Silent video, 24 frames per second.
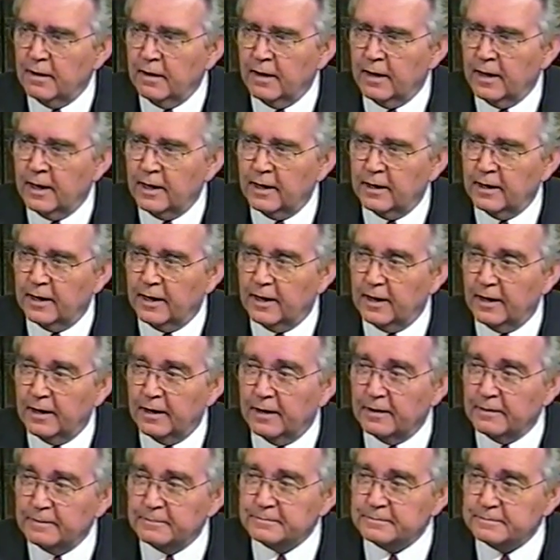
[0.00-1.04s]

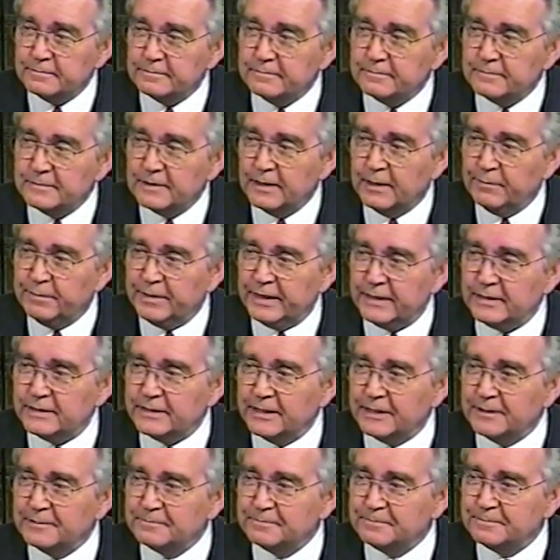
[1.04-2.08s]
Allah
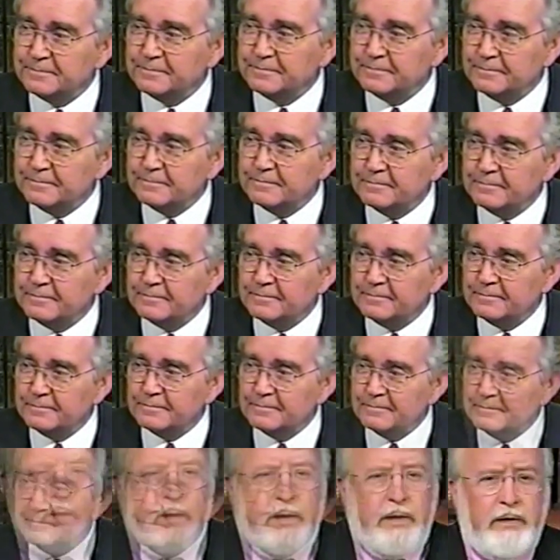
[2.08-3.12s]
amazing. It, it, you
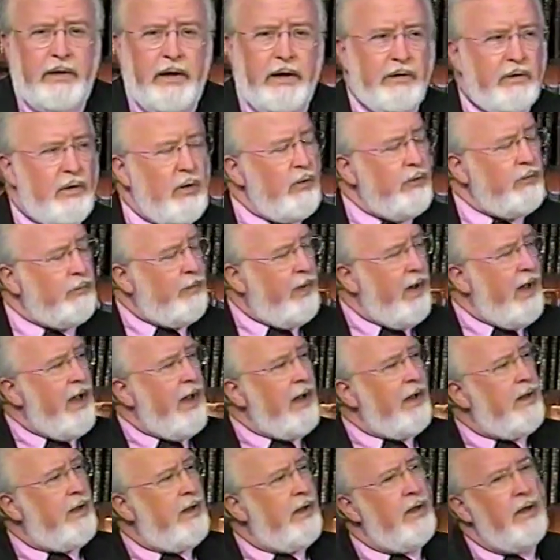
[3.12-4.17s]
know, it, it goes
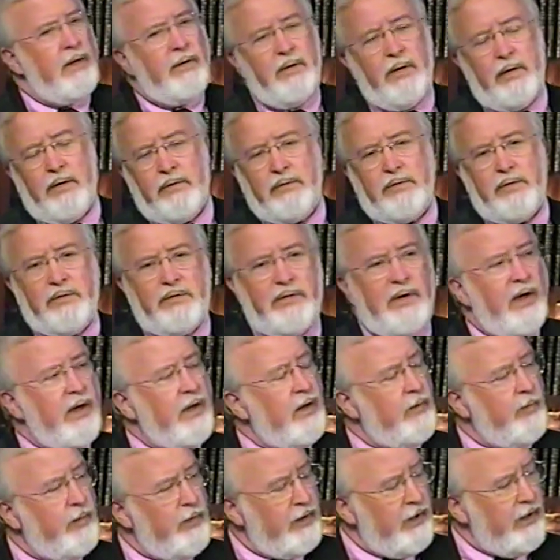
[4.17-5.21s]
back uh, to
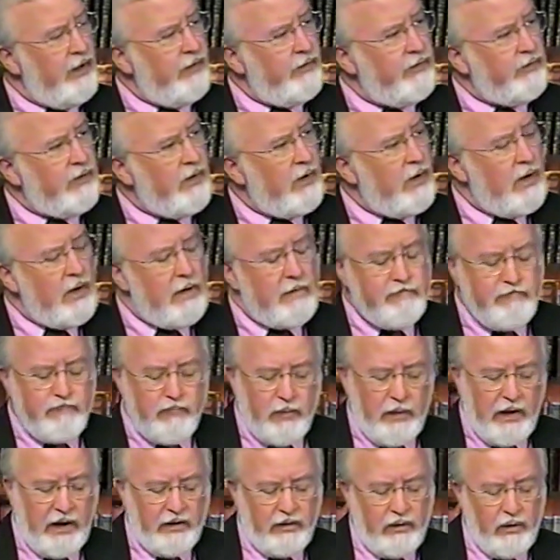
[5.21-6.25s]
Jacob and Esau.
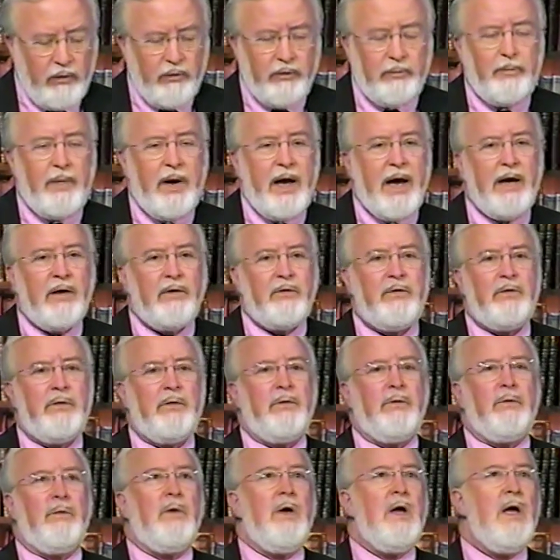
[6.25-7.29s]
It goes back
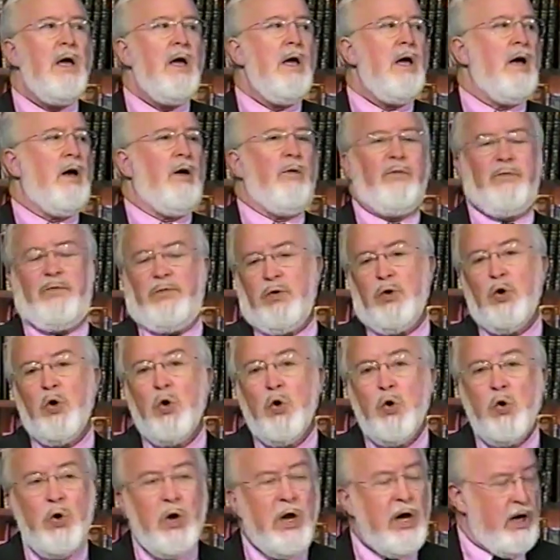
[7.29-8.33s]
to a
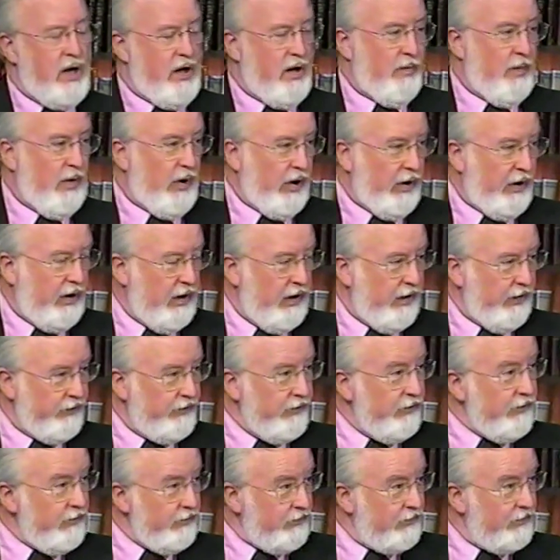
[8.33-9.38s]
feud among
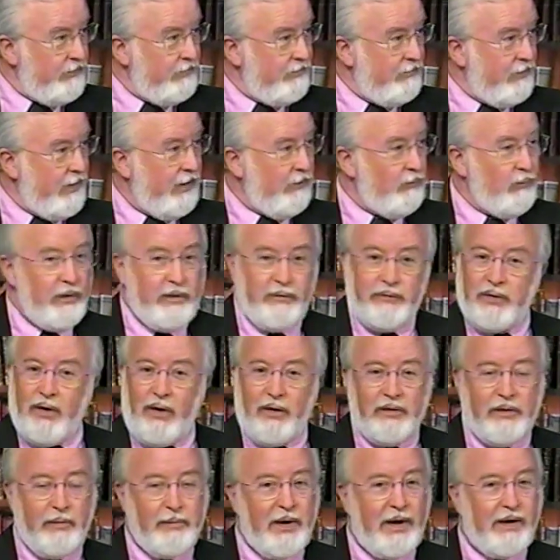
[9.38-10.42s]
cousins, and we've
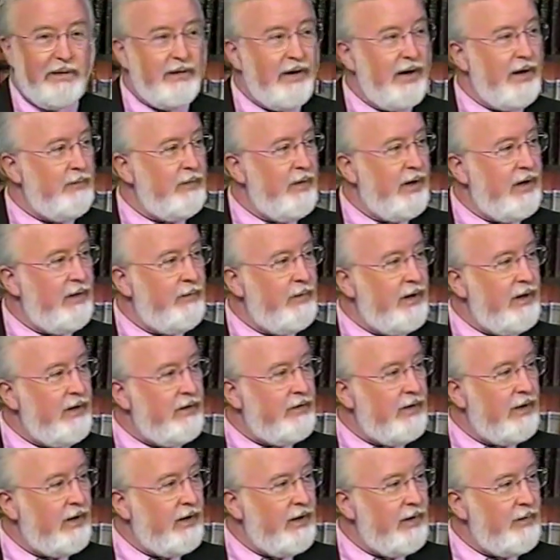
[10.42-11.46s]
talked about that many, many
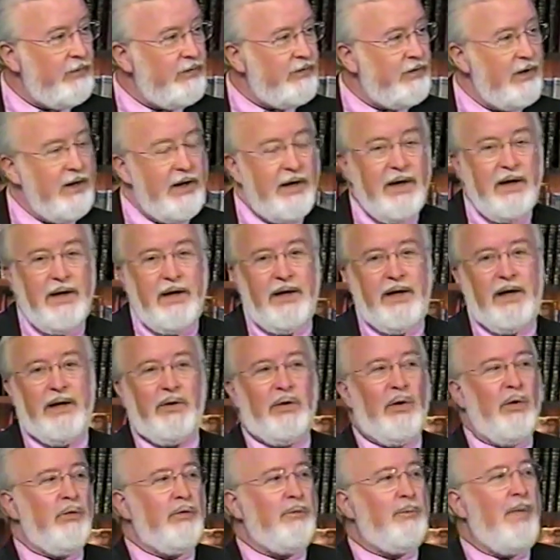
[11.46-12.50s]
times. It
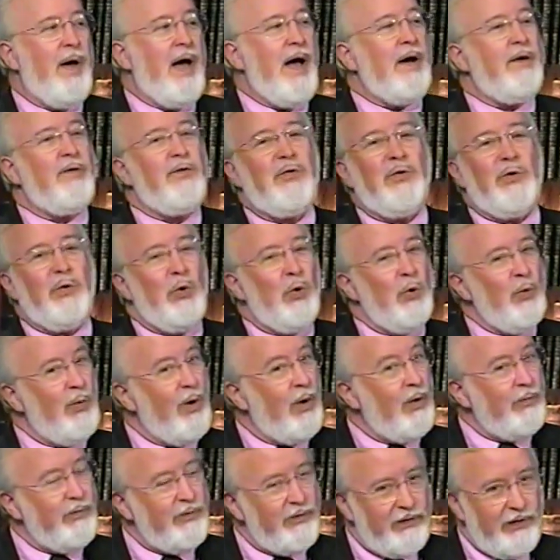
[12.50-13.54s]
goes back to who
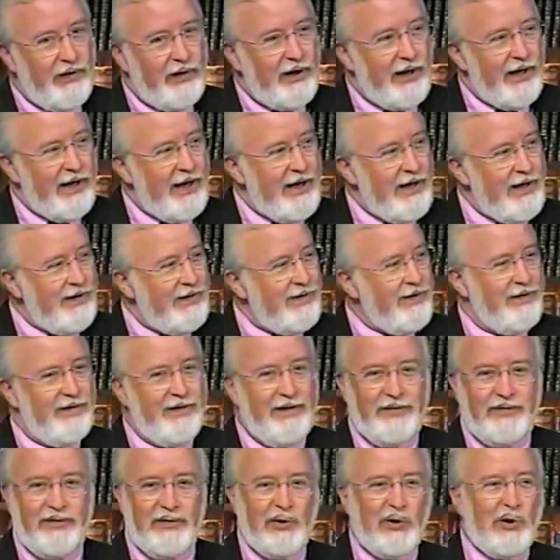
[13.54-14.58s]
owns the land,
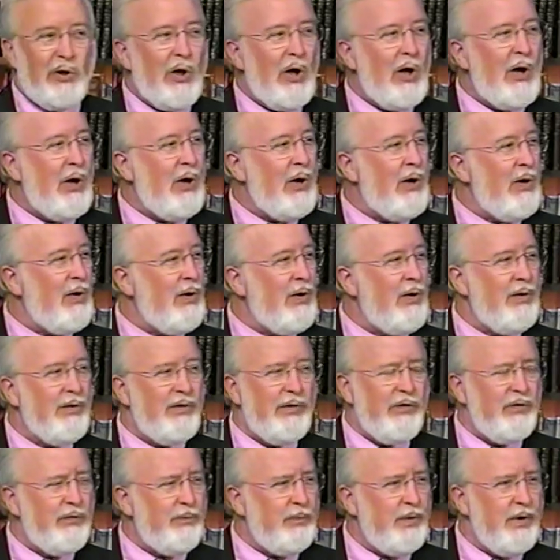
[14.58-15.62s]
this long
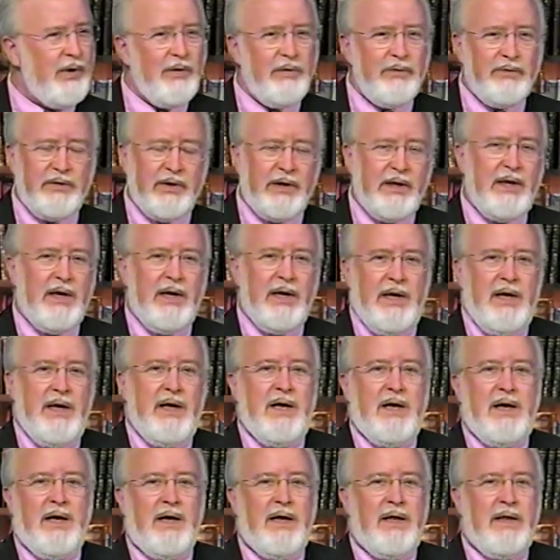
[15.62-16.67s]
dispute
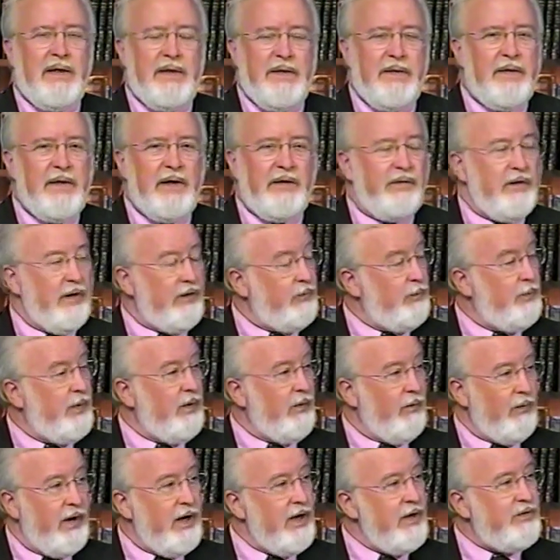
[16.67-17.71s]
uh, that, that's
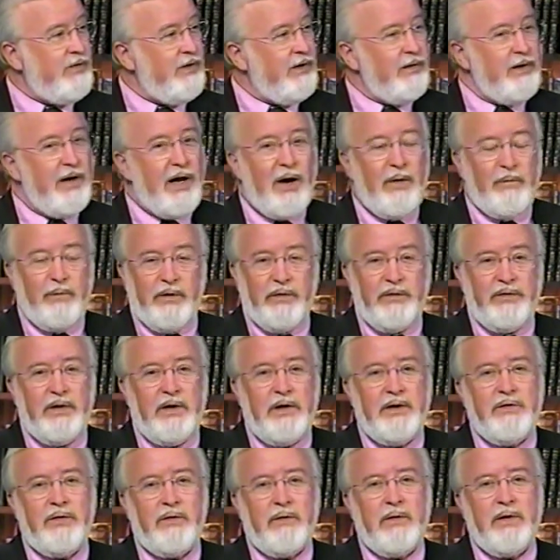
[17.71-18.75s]
been raging now for
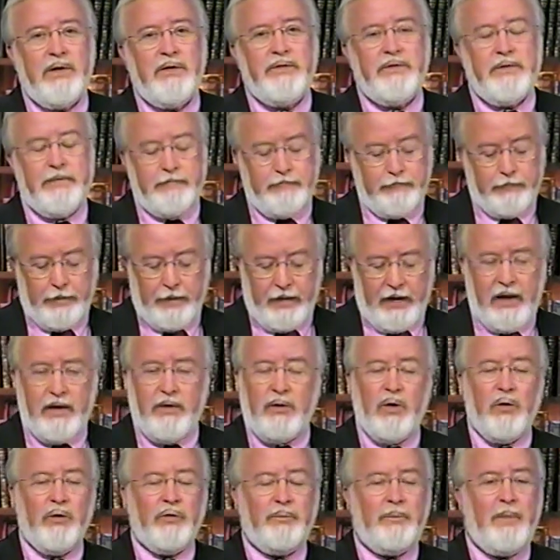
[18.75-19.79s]
centuries. It
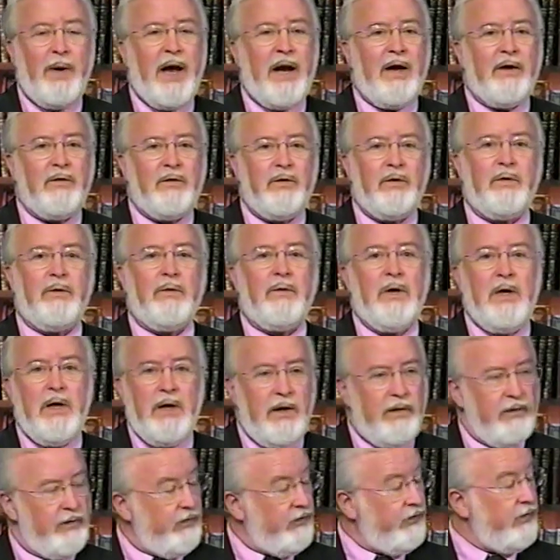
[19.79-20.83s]
goes back to
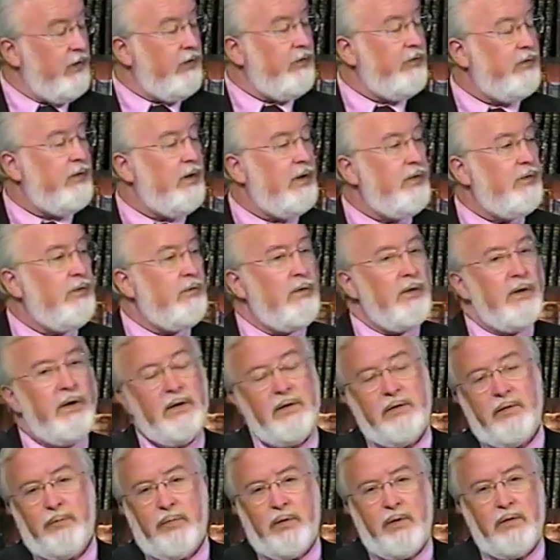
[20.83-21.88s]
the 6th century,
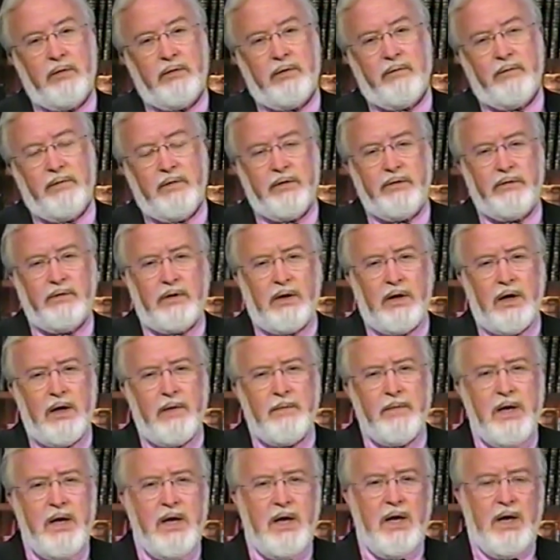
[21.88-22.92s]
the birth of
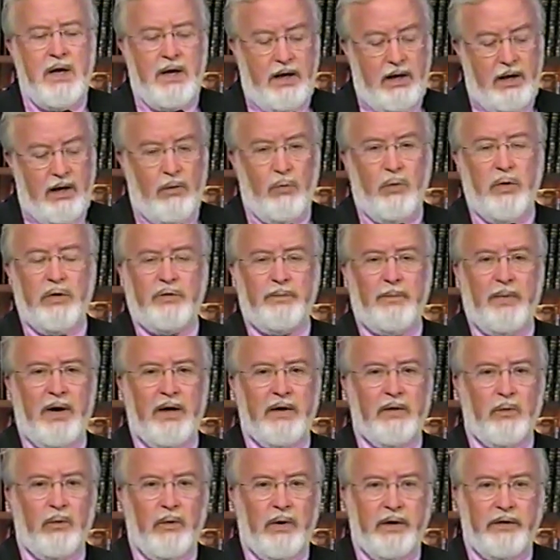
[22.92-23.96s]
Islam, uh, which, by
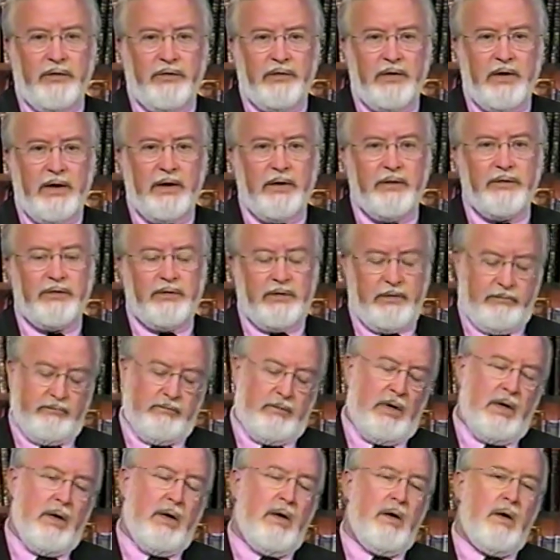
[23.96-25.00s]
the way, says
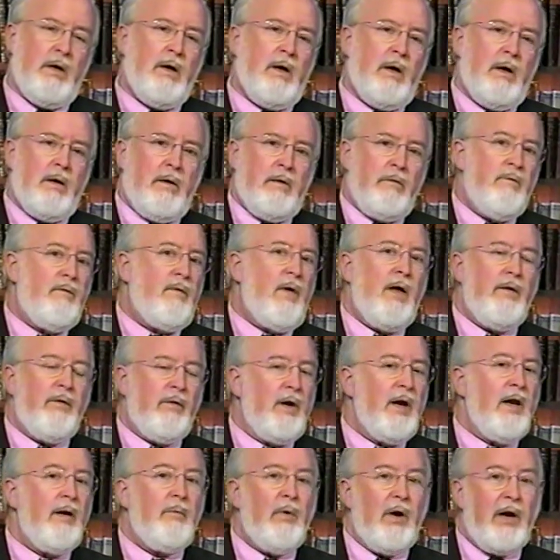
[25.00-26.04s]
uh, Father
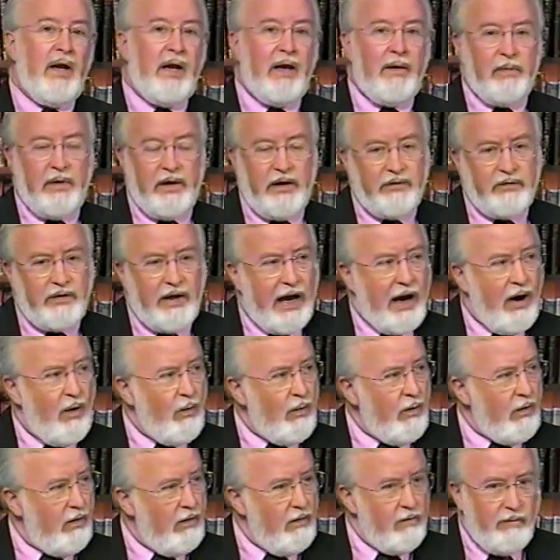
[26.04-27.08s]
Abraham is
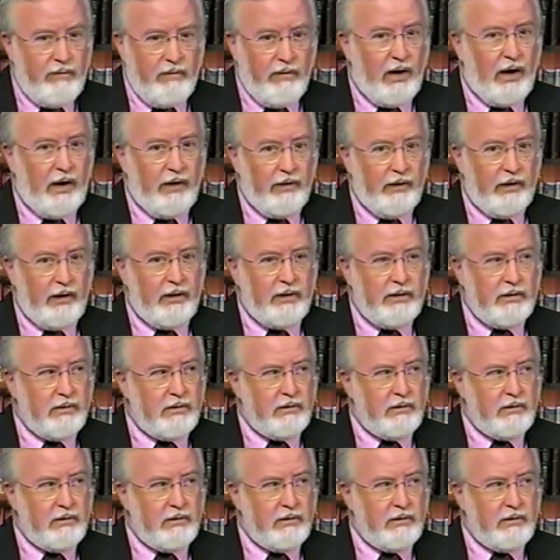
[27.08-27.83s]
our father,